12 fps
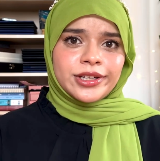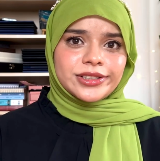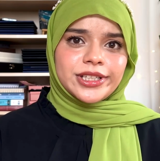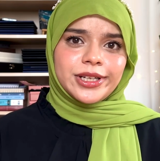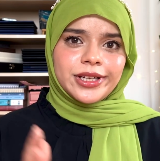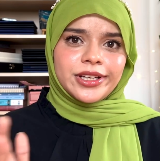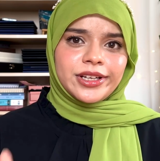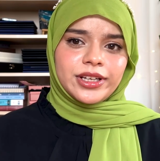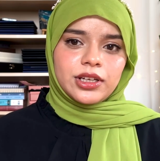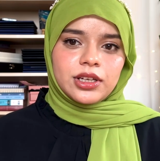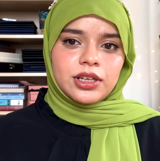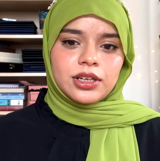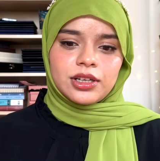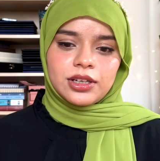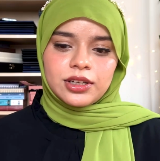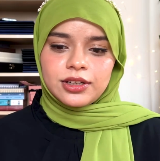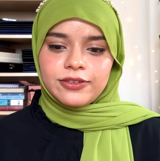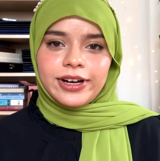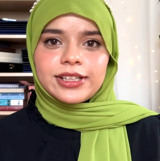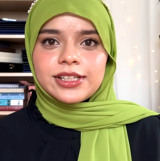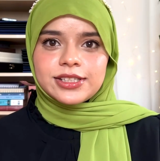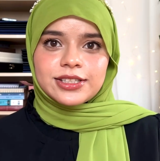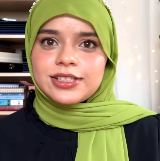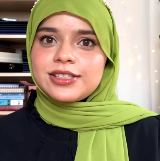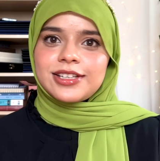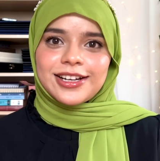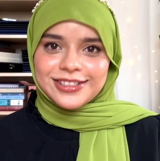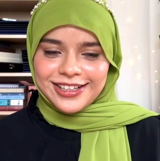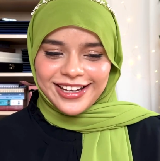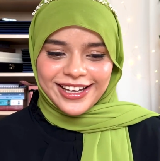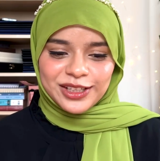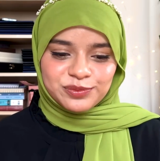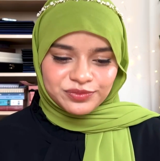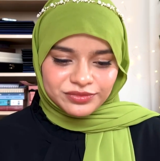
shitty final season starts again.